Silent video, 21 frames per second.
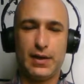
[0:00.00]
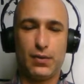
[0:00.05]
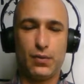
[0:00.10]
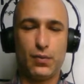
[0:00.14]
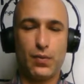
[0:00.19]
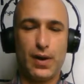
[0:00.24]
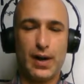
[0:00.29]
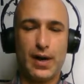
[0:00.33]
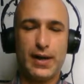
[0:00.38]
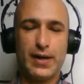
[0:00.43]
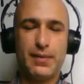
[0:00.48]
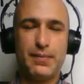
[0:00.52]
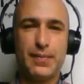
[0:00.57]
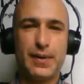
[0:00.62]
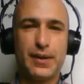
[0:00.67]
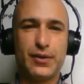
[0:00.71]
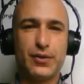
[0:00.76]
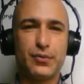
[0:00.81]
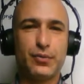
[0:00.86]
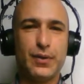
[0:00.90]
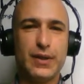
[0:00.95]
Why?
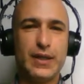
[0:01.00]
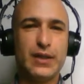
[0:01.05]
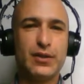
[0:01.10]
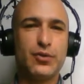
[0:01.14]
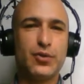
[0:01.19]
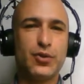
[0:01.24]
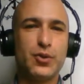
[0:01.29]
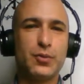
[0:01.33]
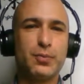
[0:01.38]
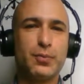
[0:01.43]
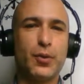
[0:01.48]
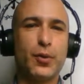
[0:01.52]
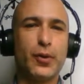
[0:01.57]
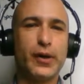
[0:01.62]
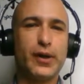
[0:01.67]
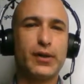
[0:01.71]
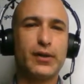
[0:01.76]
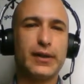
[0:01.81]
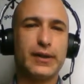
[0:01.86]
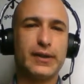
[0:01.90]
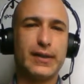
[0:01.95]
Because we need to
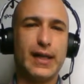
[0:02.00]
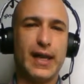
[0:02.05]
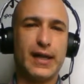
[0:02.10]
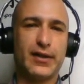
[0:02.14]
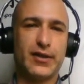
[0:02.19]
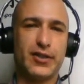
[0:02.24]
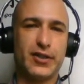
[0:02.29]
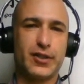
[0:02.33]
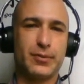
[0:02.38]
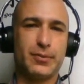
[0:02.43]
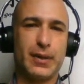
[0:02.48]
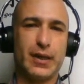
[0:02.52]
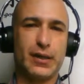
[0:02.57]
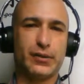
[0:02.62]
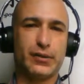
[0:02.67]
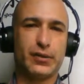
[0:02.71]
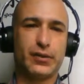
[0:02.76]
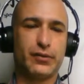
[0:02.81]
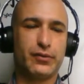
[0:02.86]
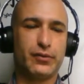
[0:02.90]
spoil the tiger's mouth.